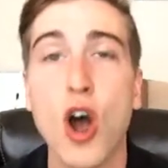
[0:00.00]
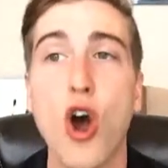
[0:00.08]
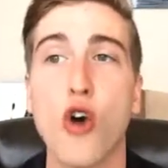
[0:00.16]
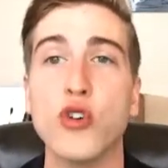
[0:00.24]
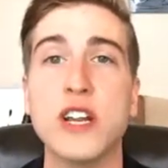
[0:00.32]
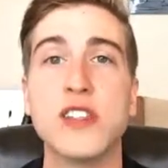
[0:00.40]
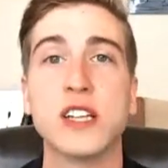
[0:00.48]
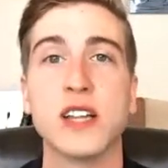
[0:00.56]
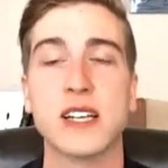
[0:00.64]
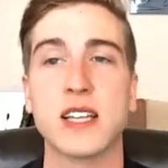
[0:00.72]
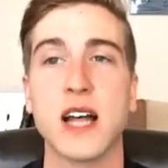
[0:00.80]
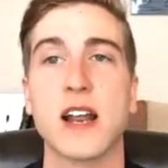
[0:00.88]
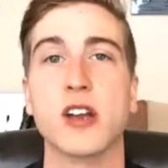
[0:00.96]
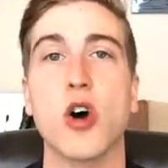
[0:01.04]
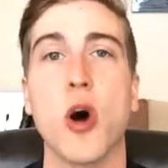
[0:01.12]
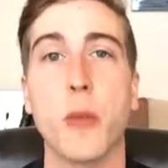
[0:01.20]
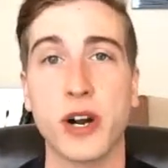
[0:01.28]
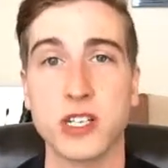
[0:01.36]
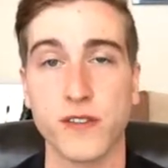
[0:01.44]
or anything like that at all,
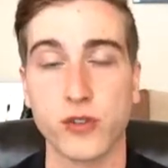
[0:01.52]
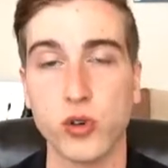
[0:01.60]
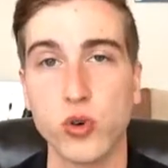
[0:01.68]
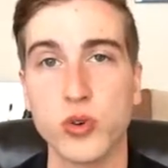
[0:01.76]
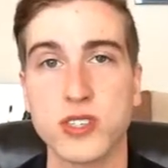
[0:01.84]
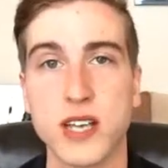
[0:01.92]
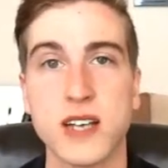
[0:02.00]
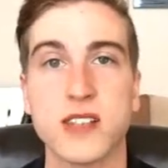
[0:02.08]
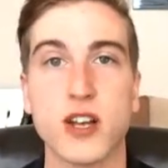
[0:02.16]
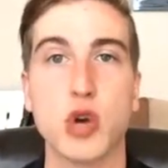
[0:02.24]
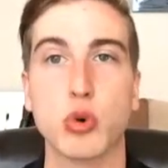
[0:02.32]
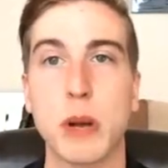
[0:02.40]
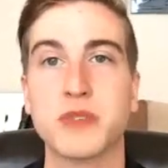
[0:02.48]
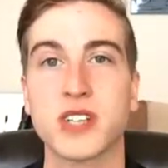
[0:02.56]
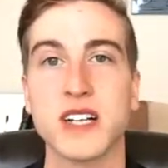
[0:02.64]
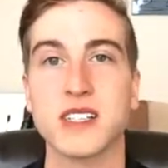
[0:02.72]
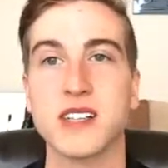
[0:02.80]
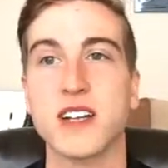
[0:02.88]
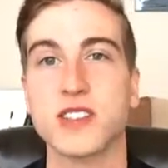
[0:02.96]
because if Google says that your
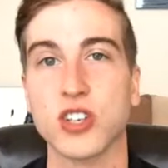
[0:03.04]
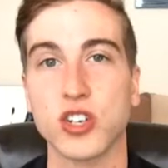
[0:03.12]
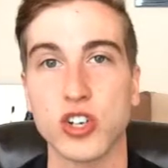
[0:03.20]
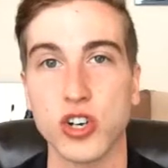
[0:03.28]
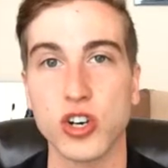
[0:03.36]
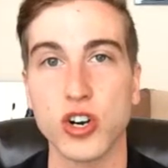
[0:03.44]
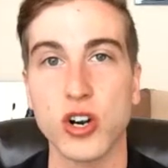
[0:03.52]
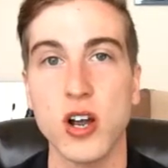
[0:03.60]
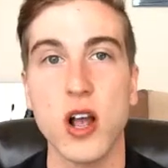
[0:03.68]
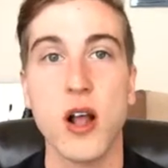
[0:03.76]
website's not secure,